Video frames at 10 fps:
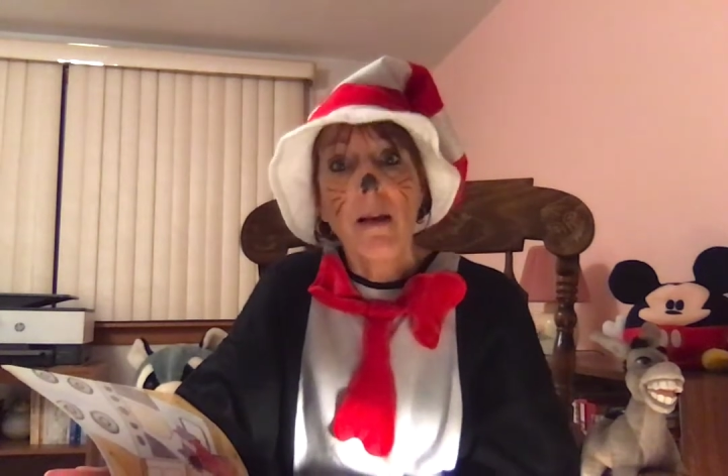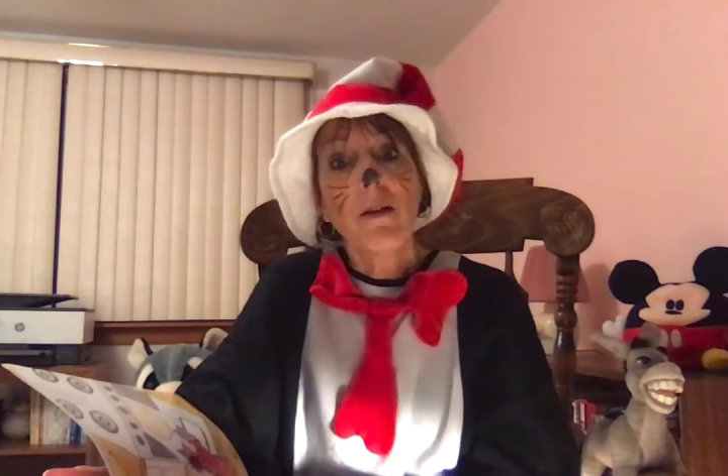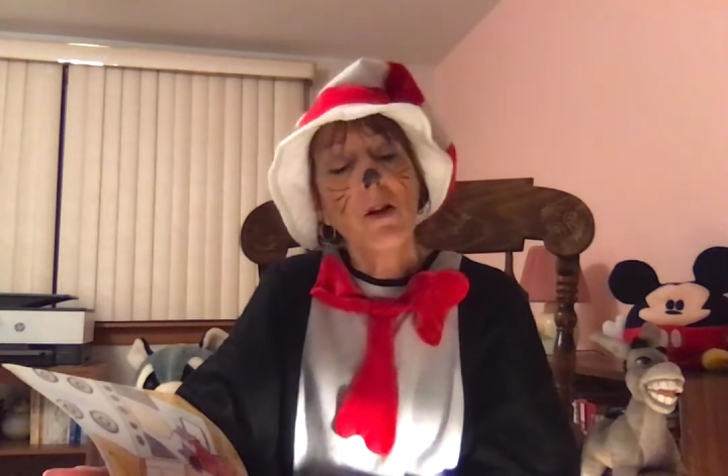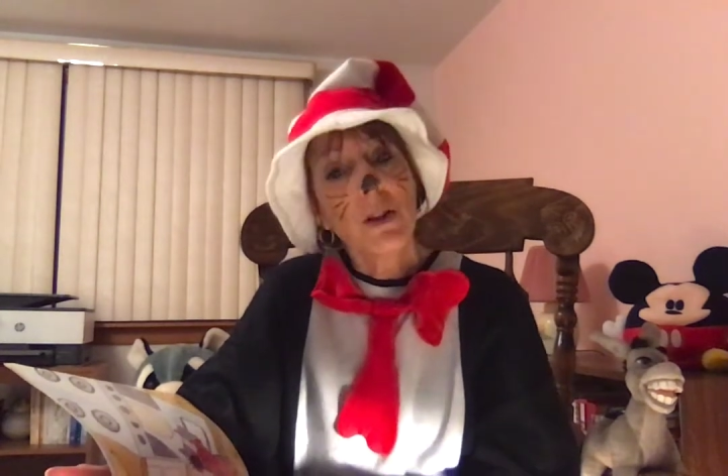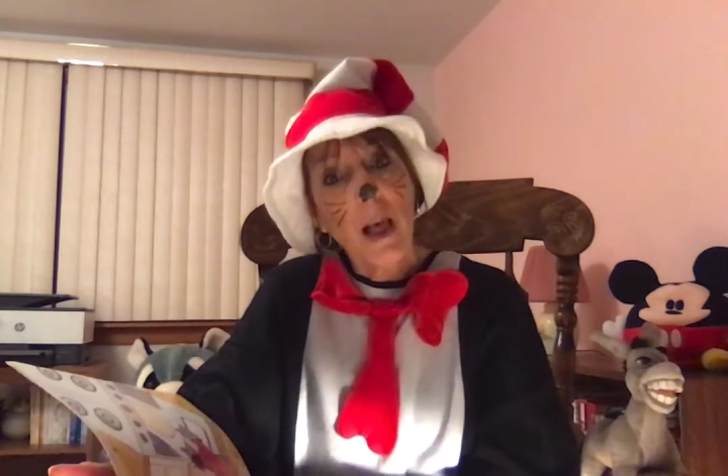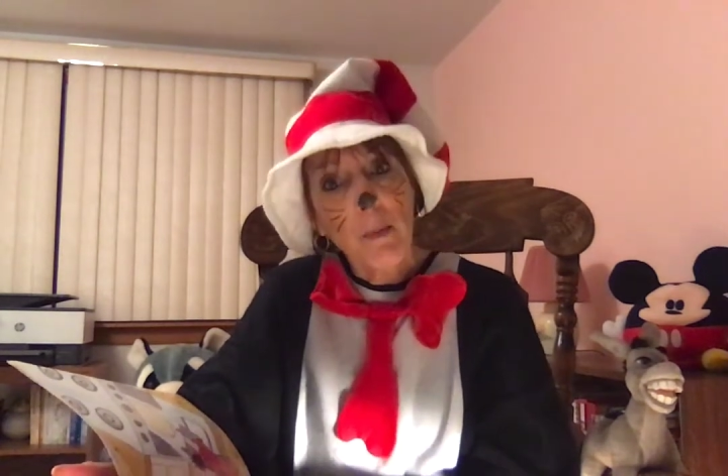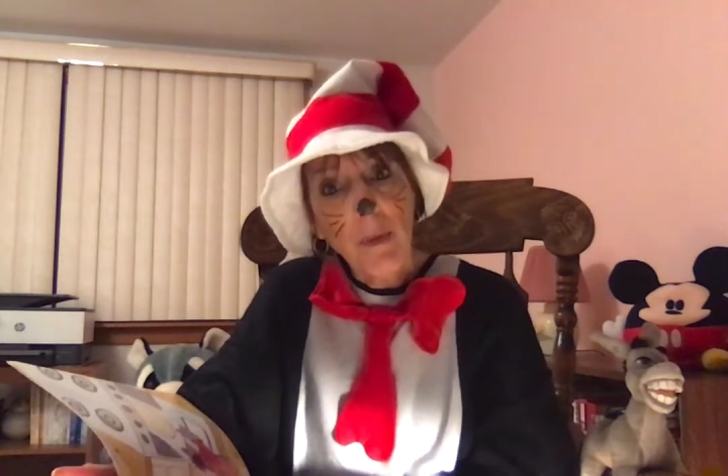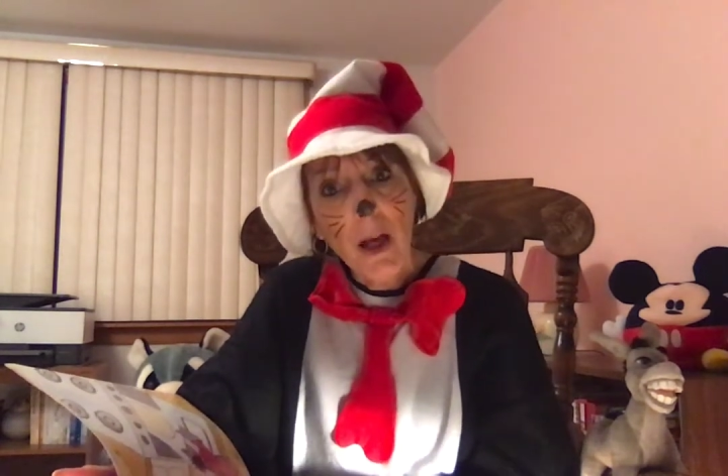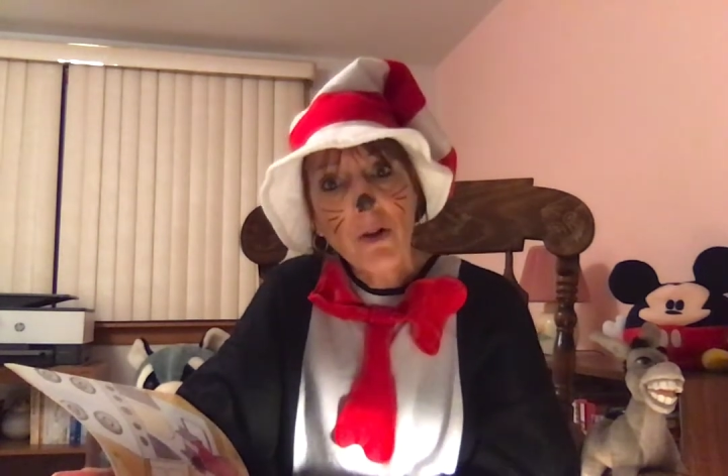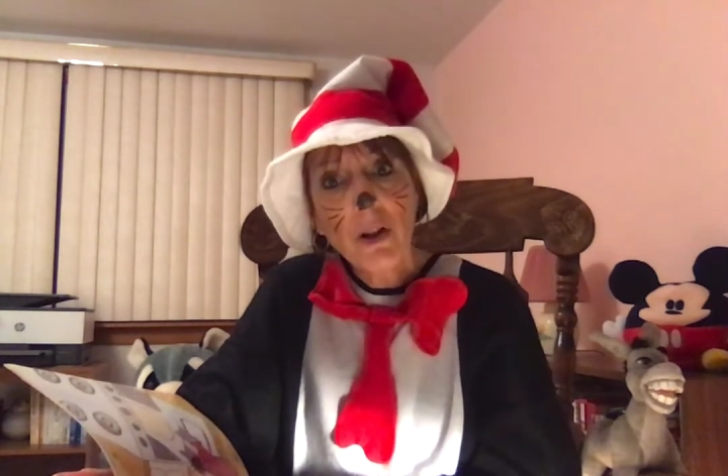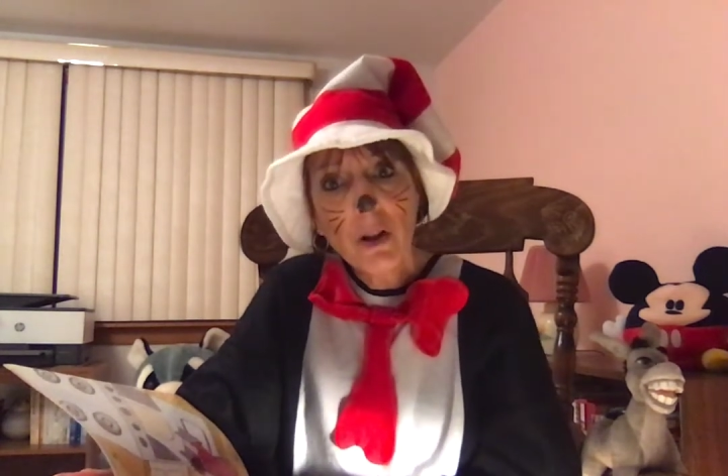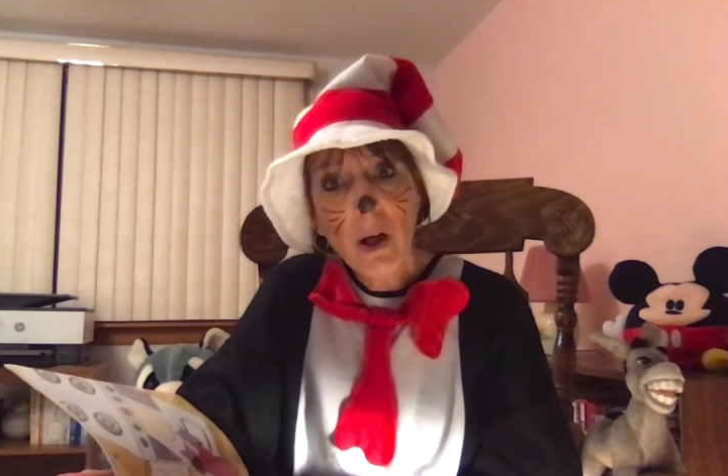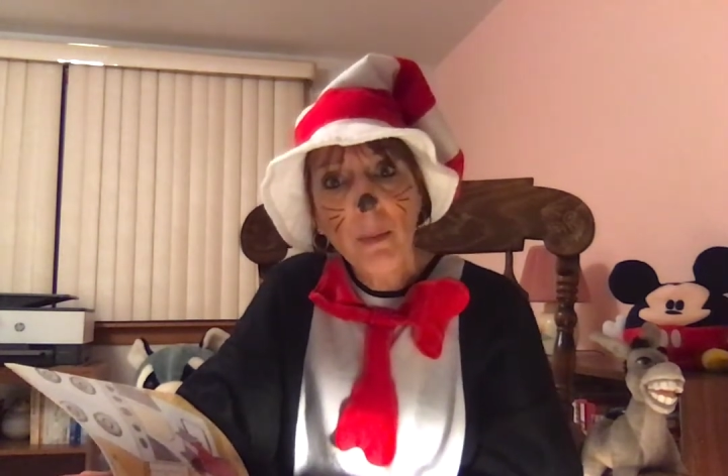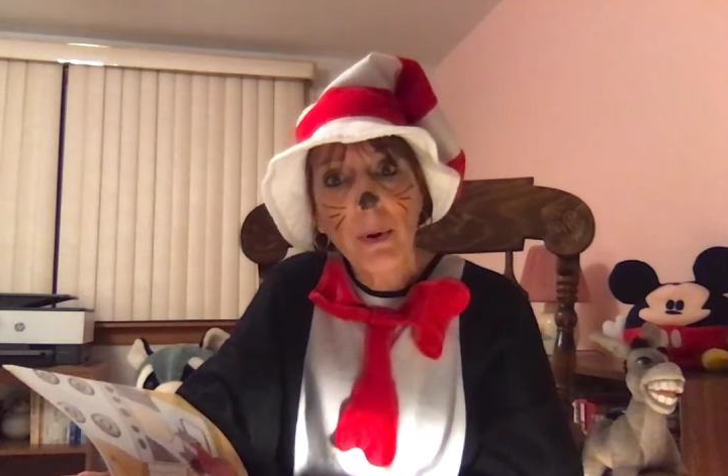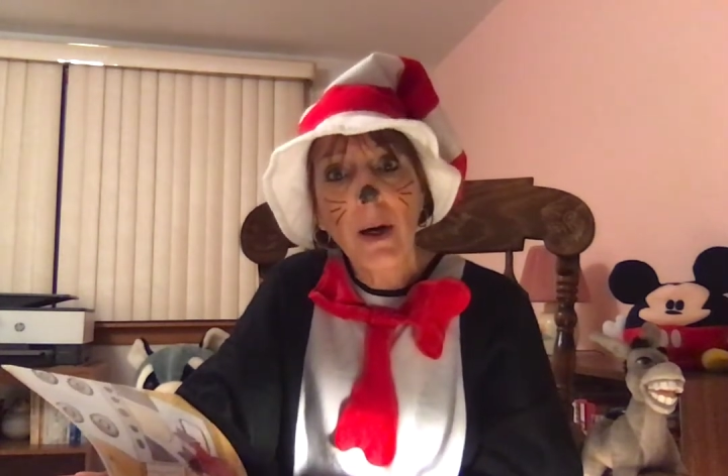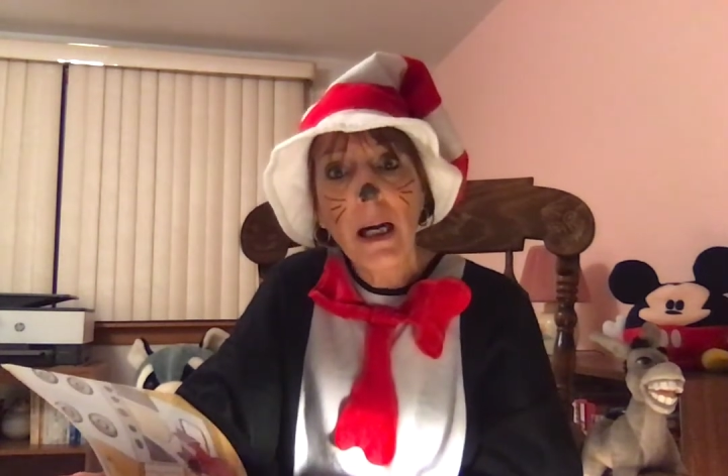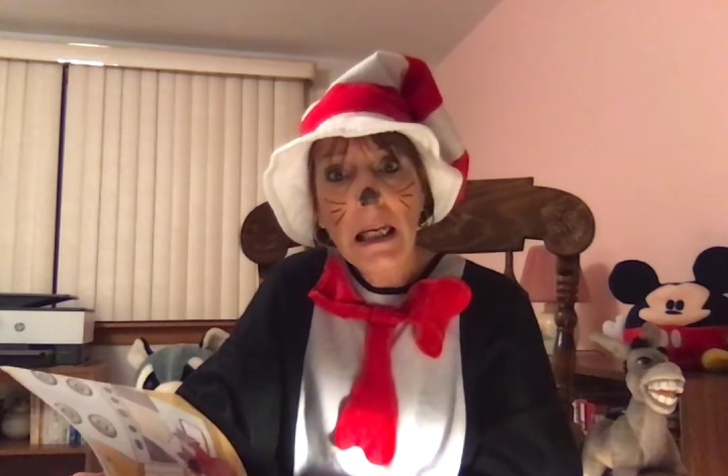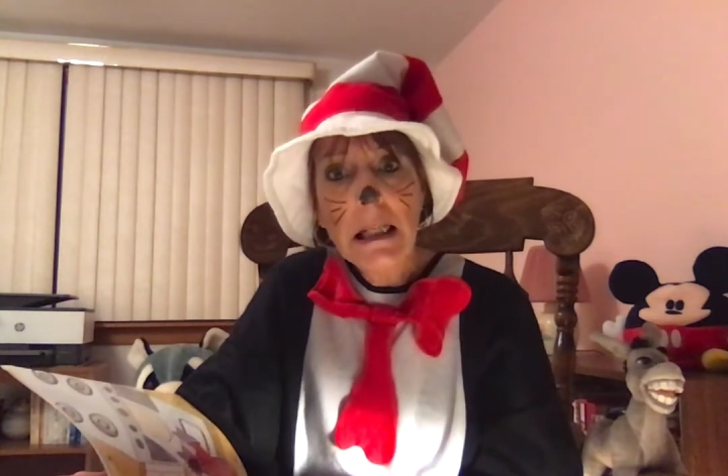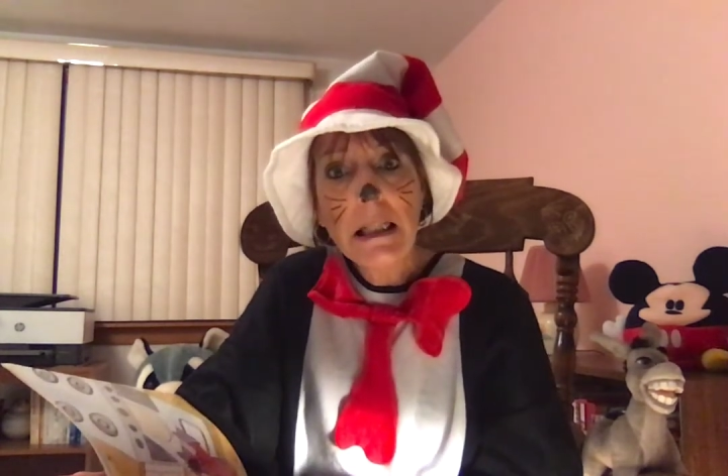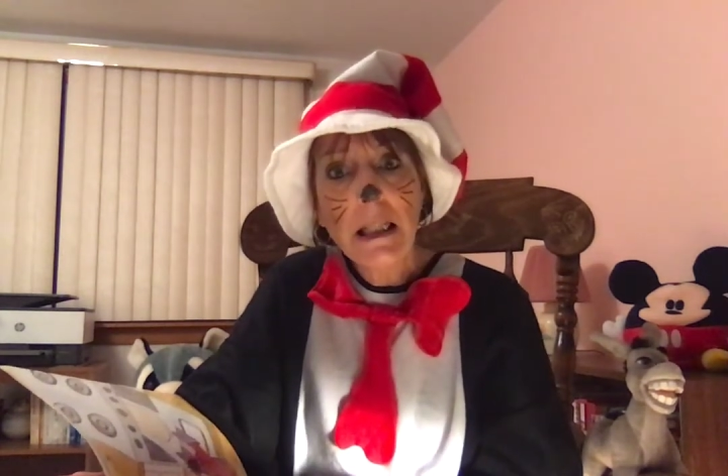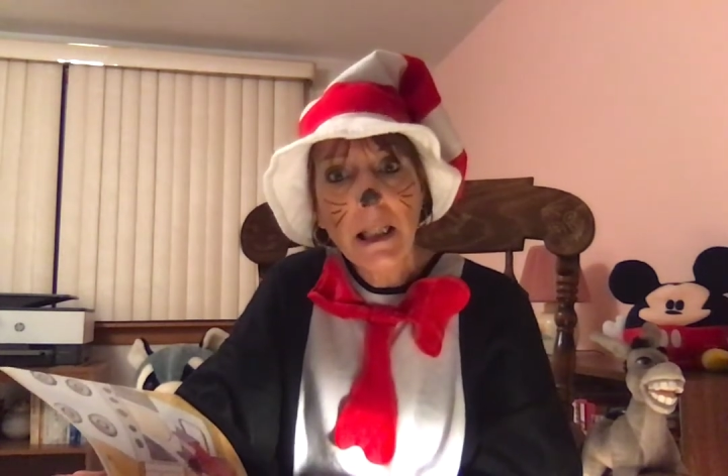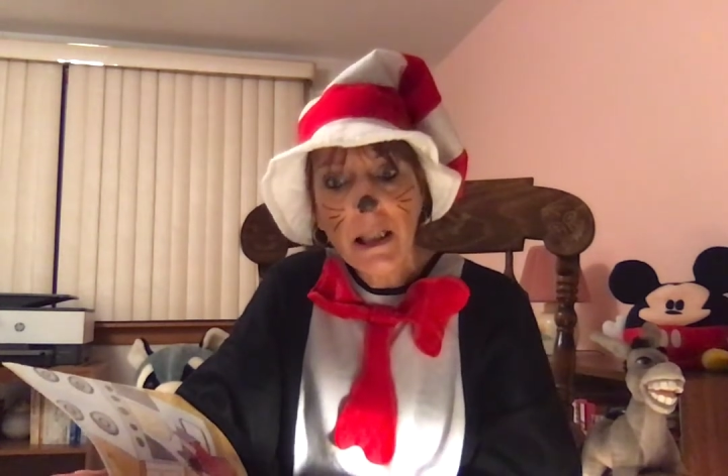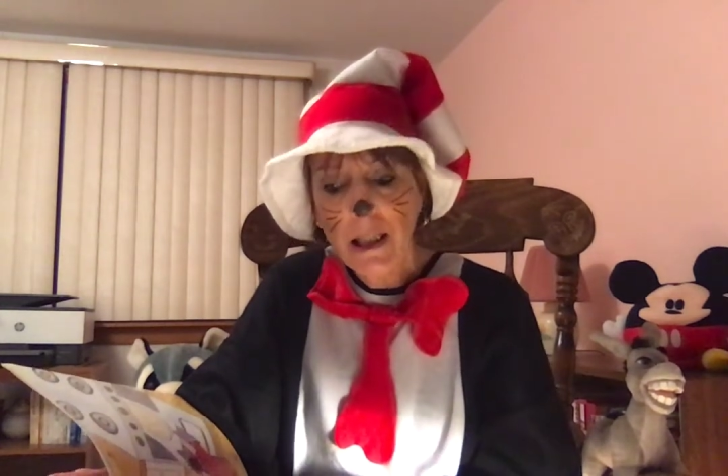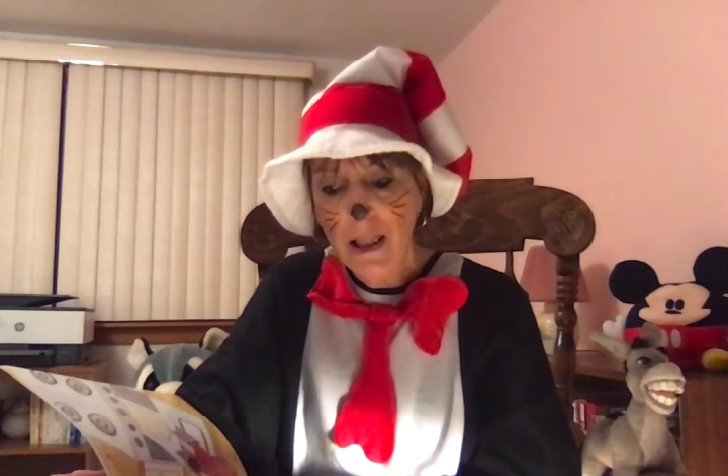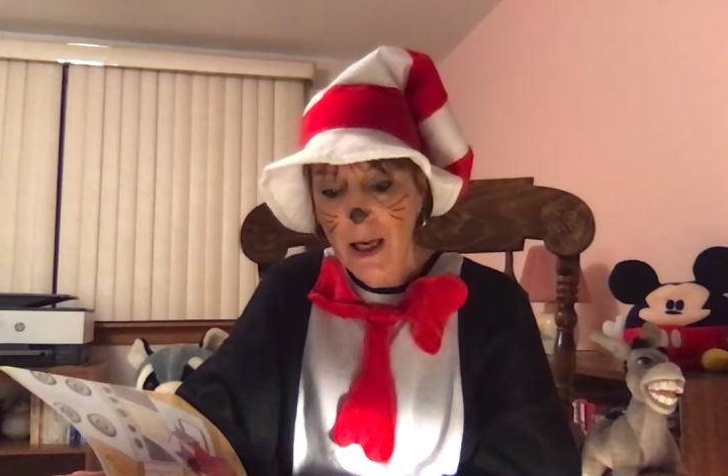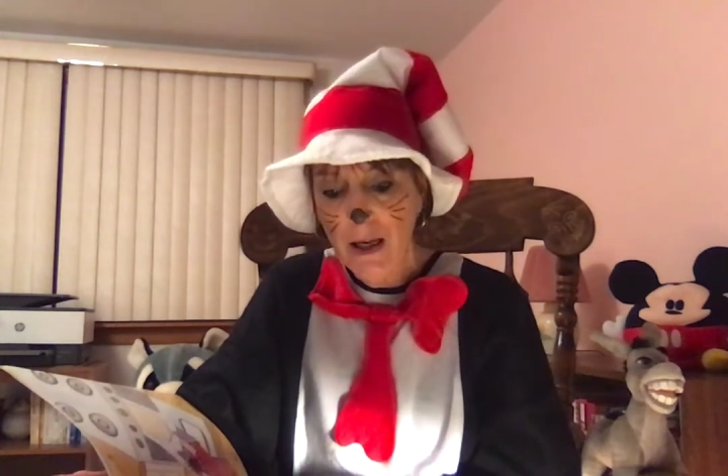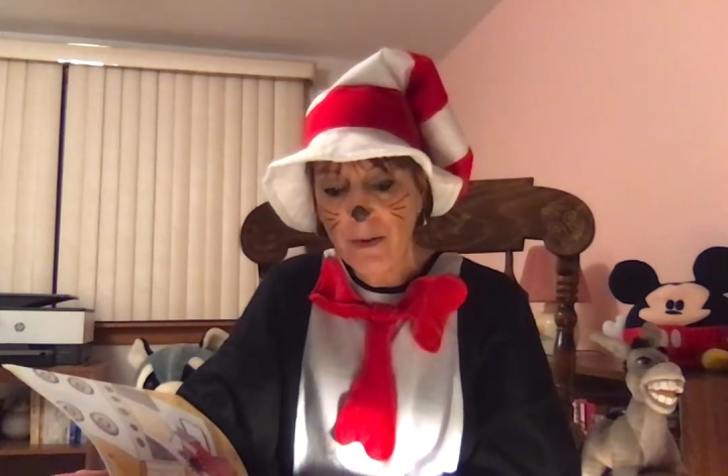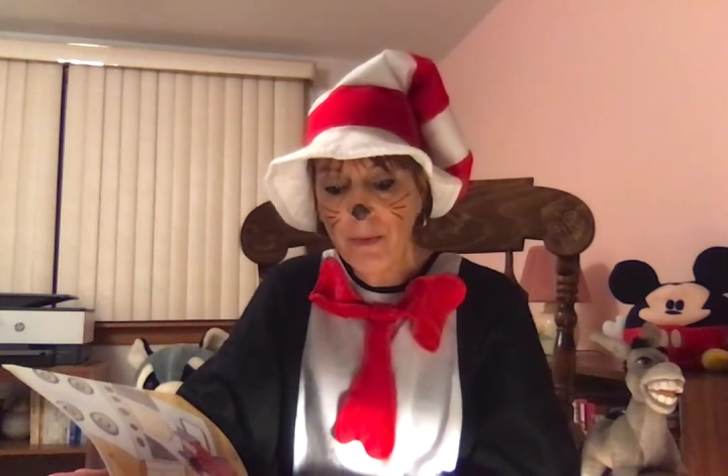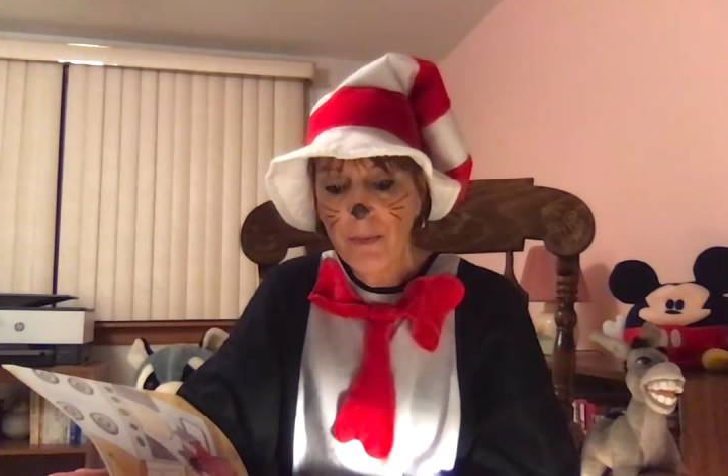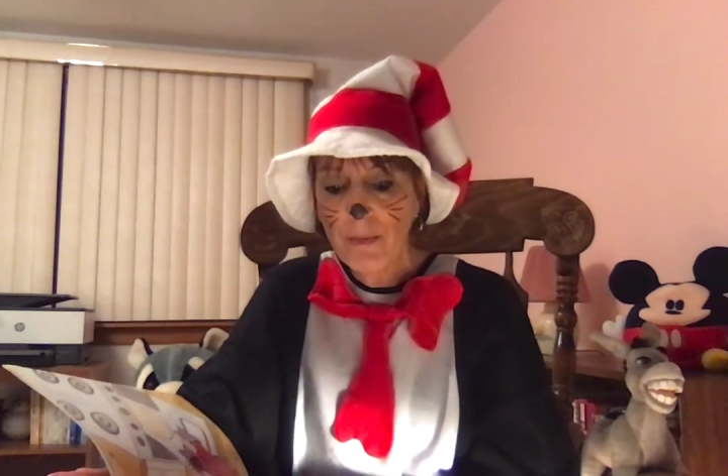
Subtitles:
There's that magic number, 18 again.